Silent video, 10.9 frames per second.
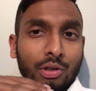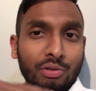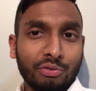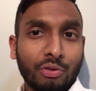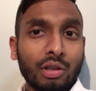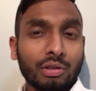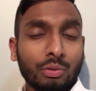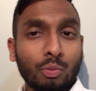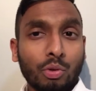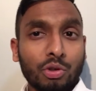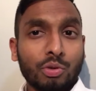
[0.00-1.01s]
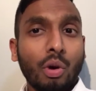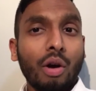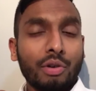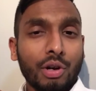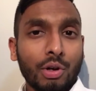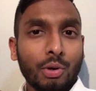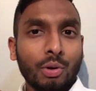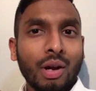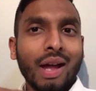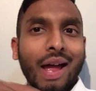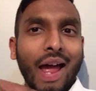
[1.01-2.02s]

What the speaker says: you've got what you already know,